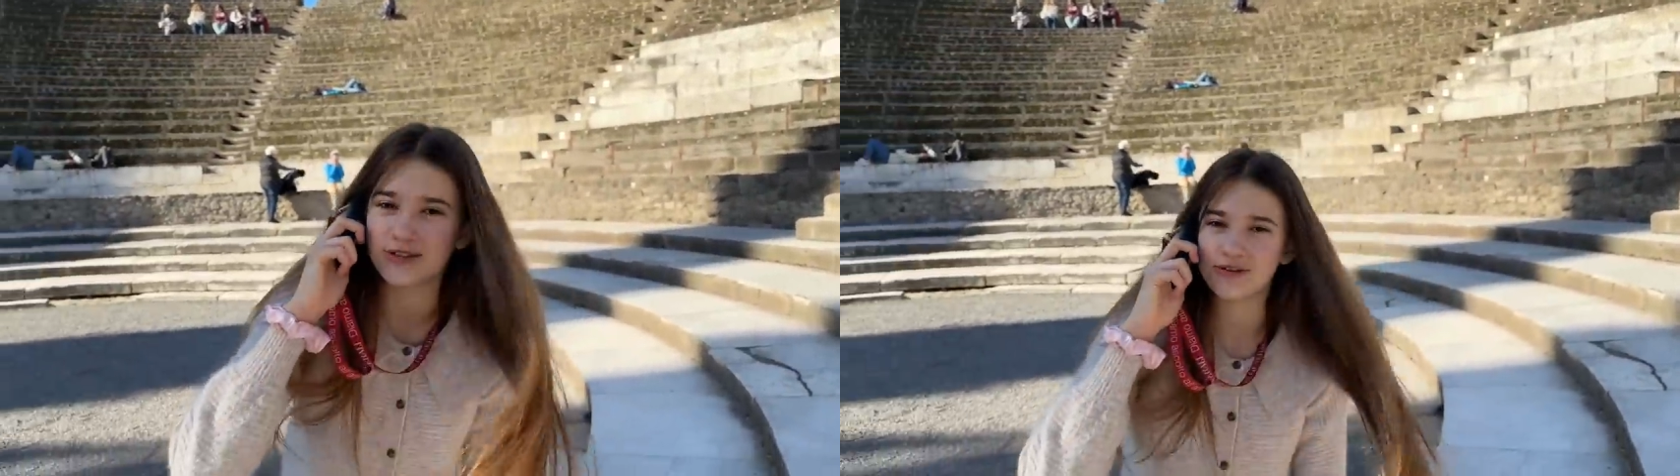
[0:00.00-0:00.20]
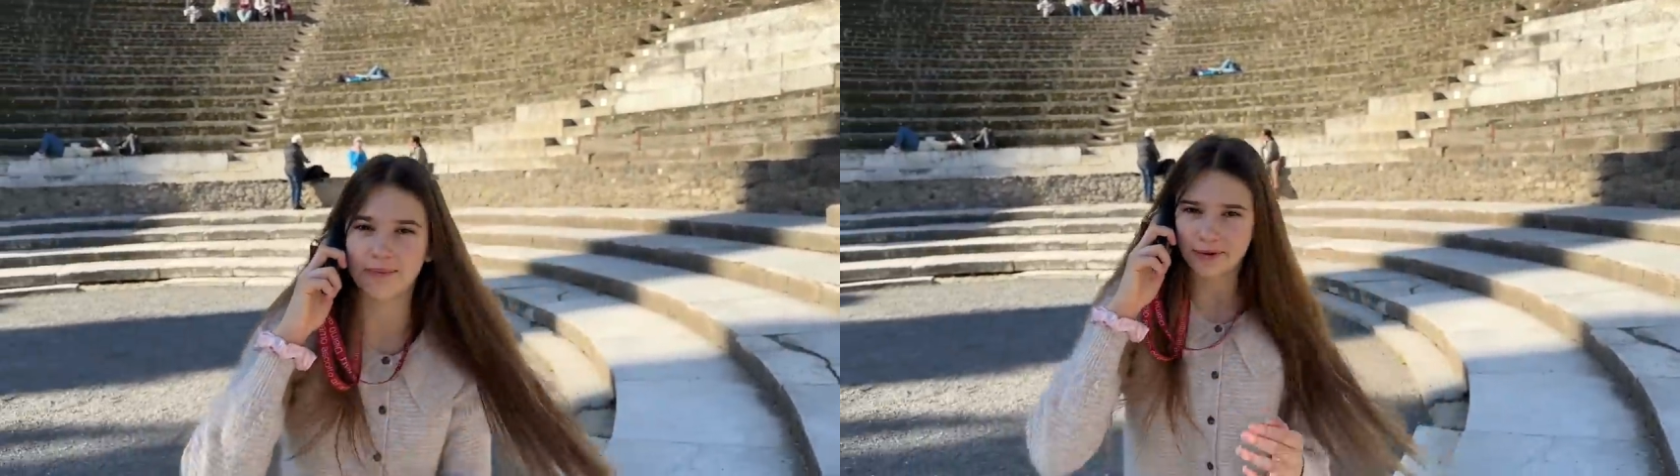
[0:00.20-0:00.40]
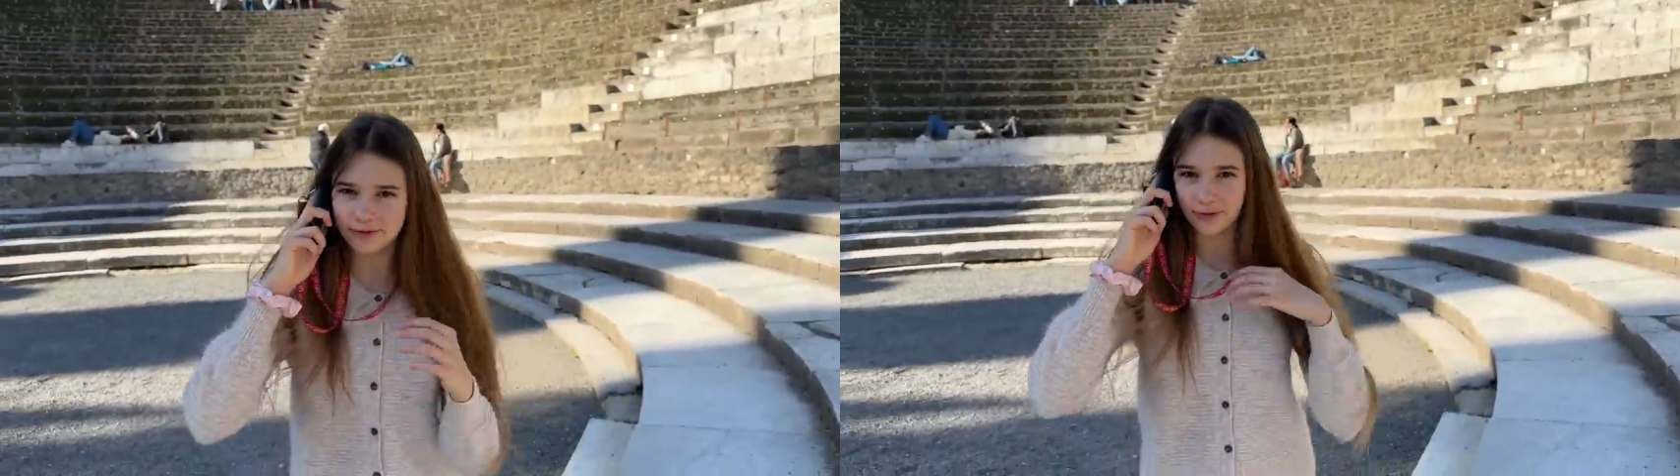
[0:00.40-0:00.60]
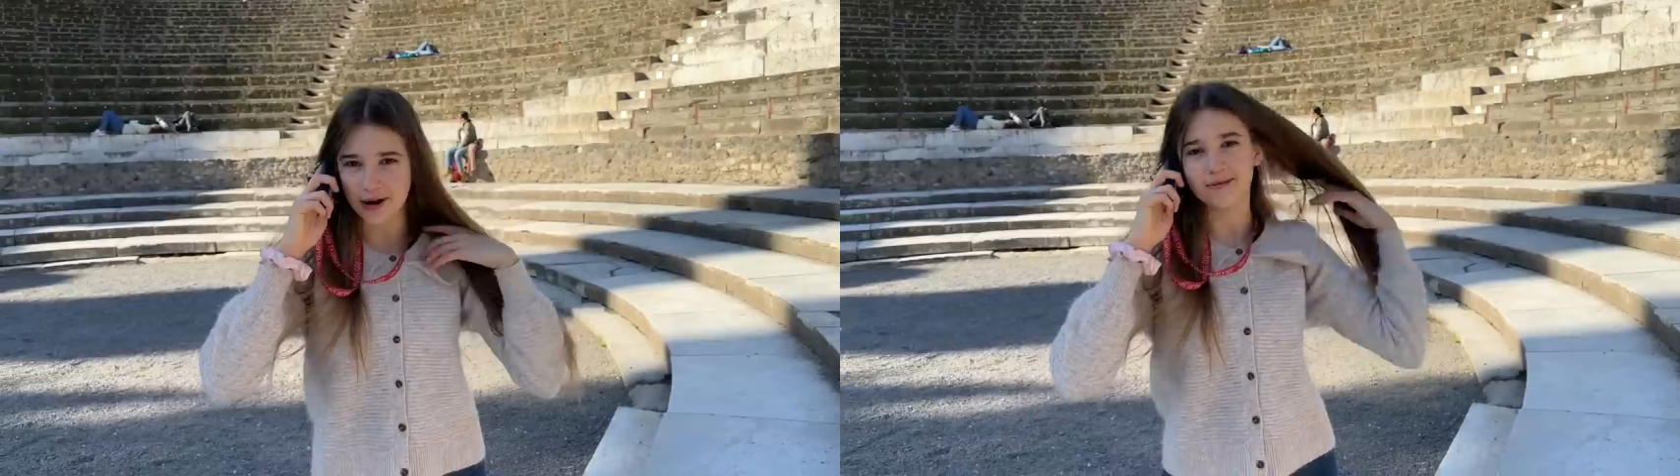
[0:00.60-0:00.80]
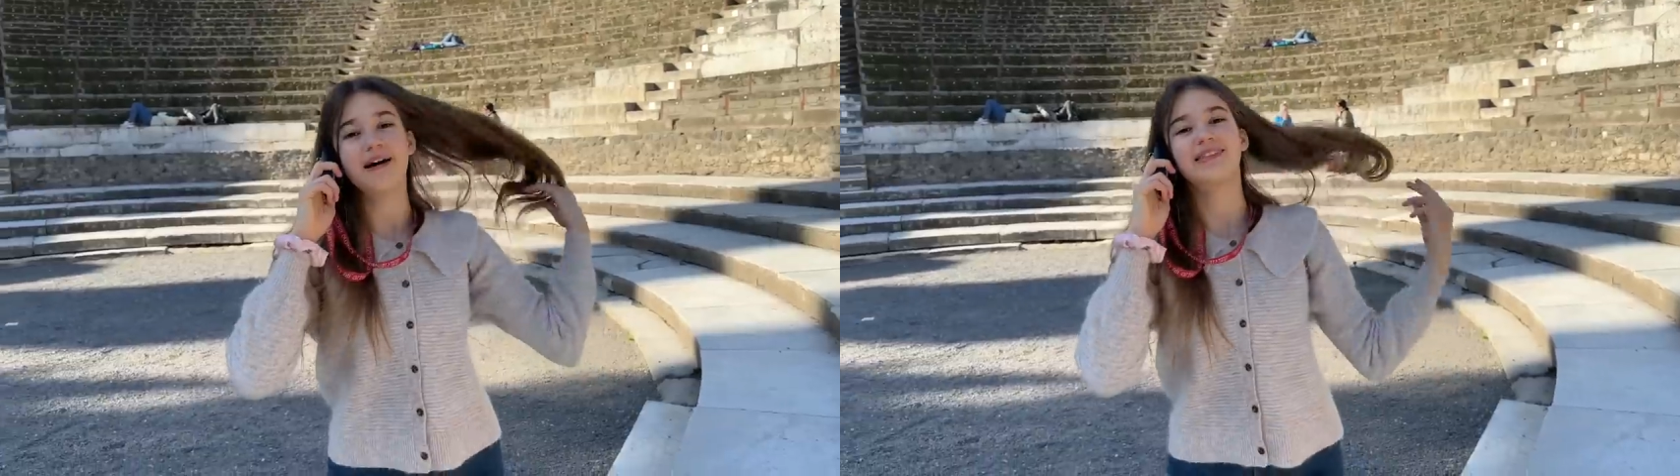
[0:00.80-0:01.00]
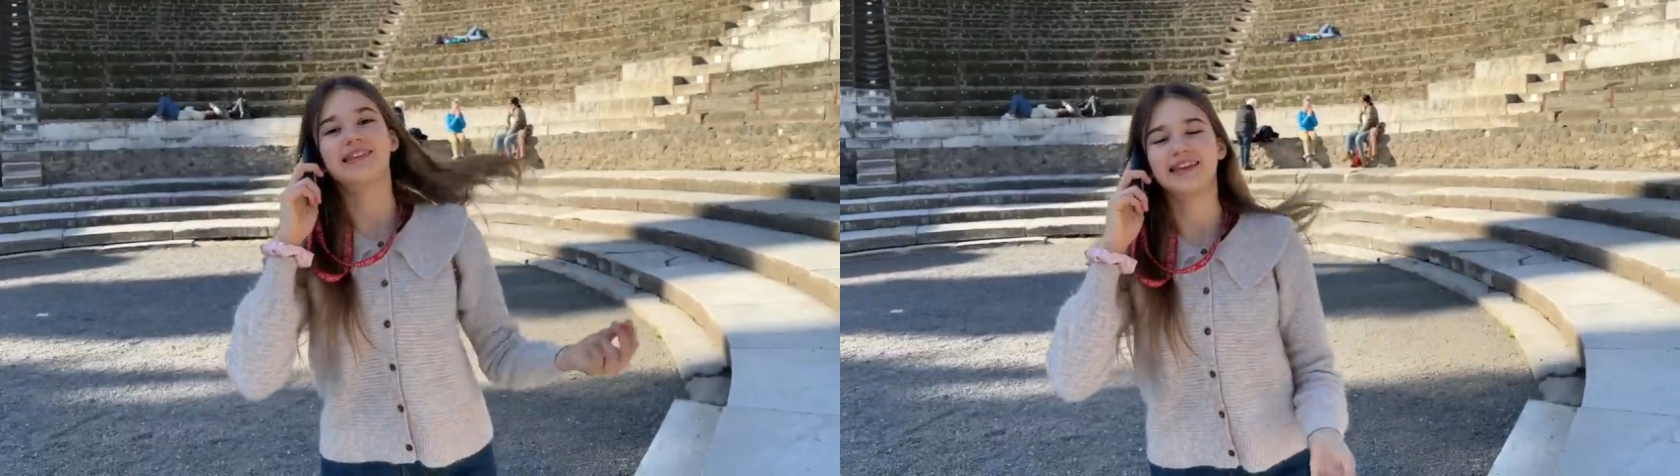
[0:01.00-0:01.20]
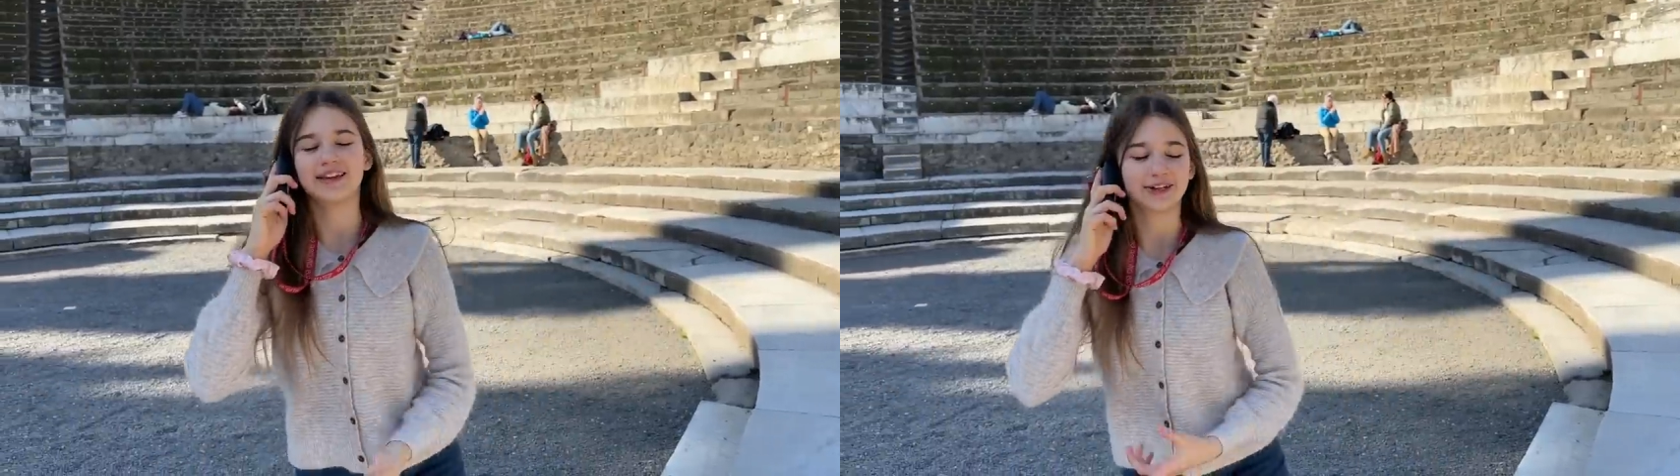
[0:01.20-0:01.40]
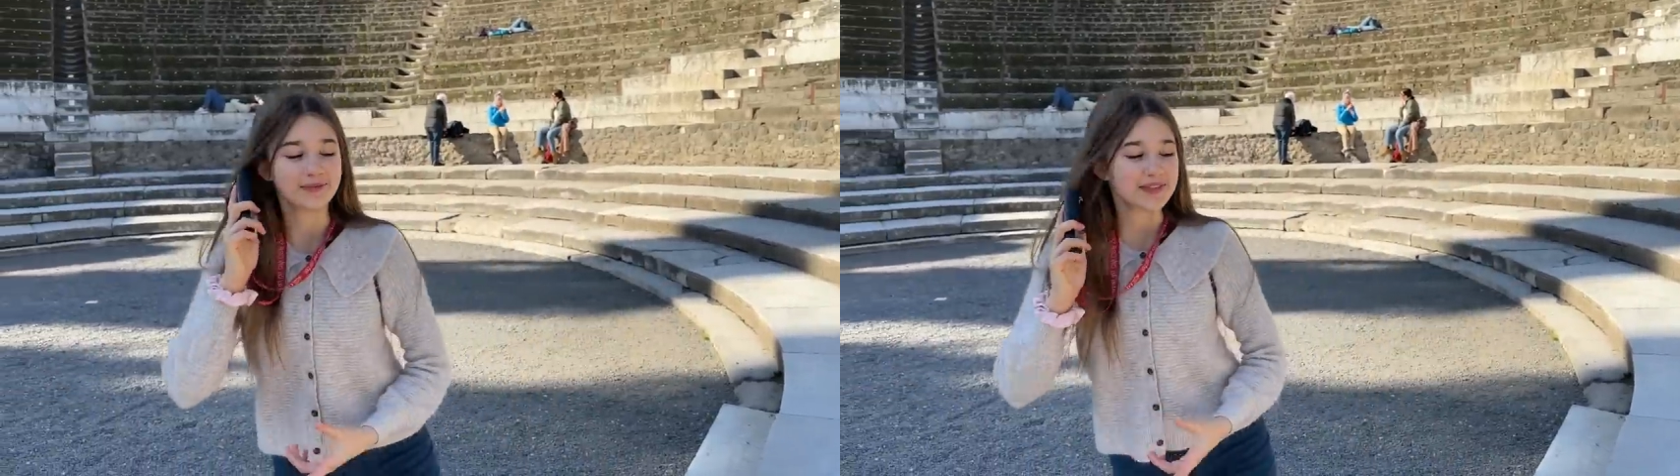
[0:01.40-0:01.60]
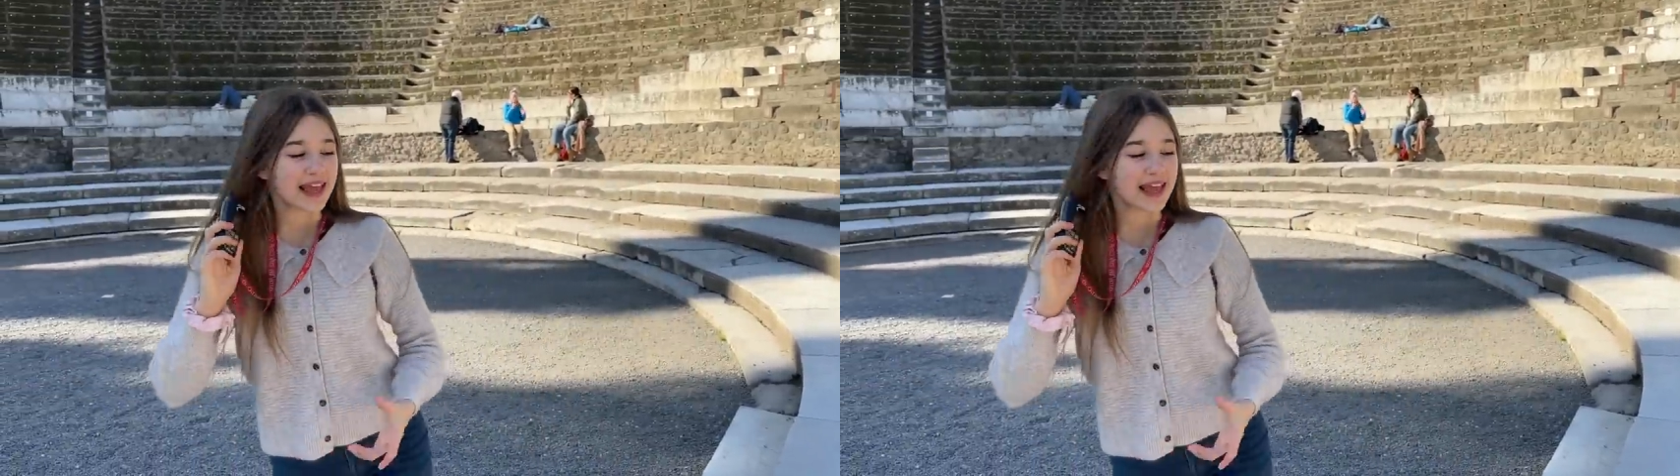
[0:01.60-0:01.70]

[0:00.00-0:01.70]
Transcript: to number four about the theater